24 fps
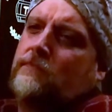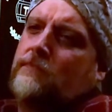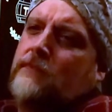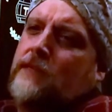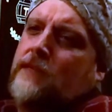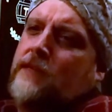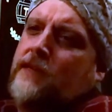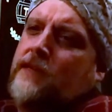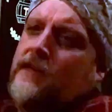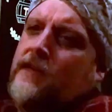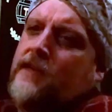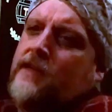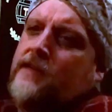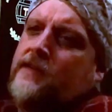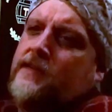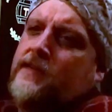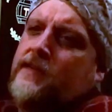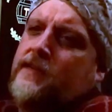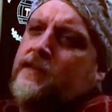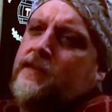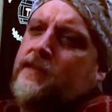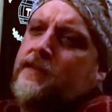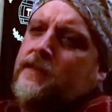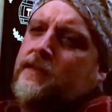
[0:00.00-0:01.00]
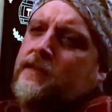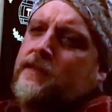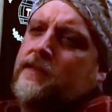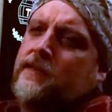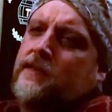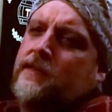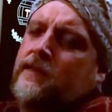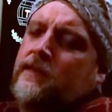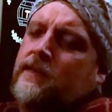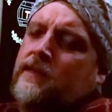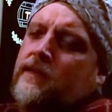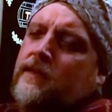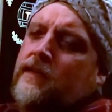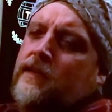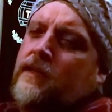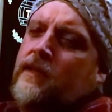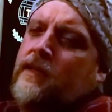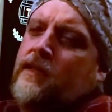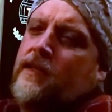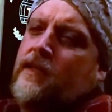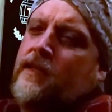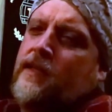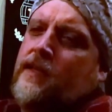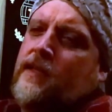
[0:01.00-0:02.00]
And Nandi
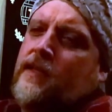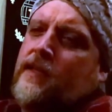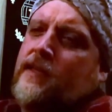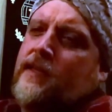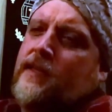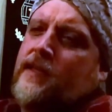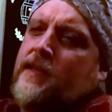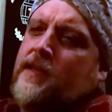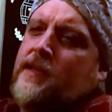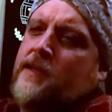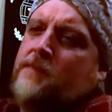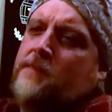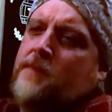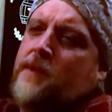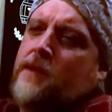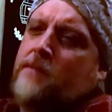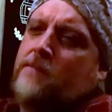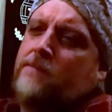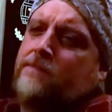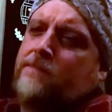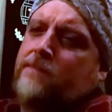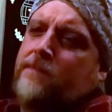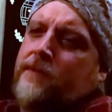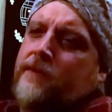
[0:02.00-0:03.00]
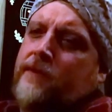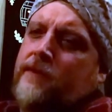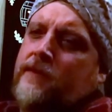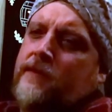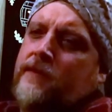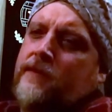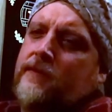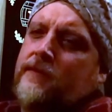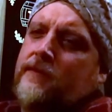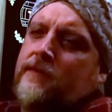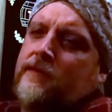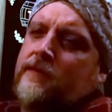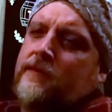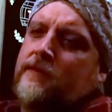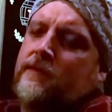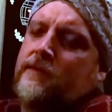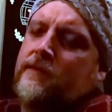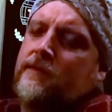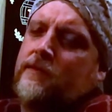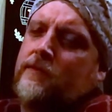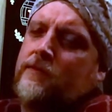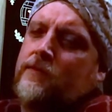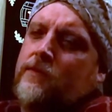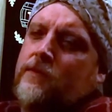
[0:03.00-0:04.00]
came up and
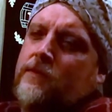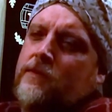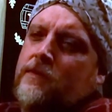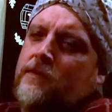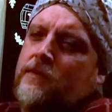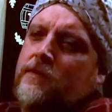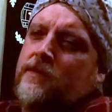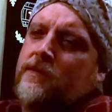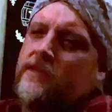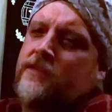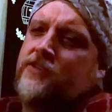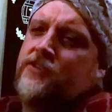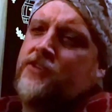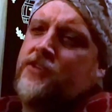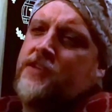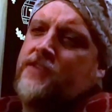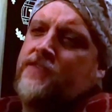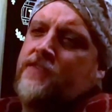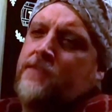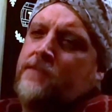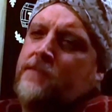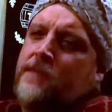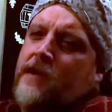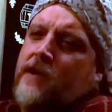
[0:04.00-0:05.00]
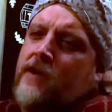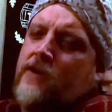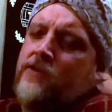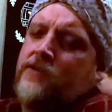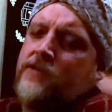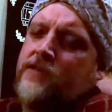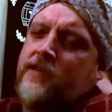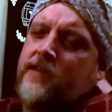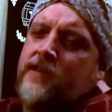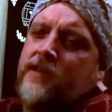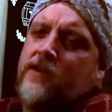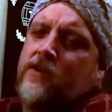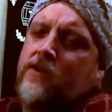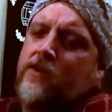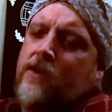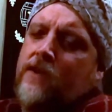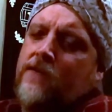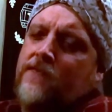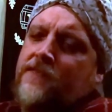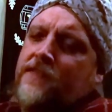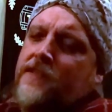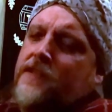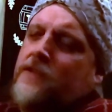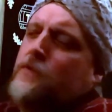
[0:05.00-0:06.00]
Shiva mounted and
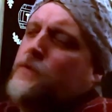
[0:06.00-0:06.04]
off they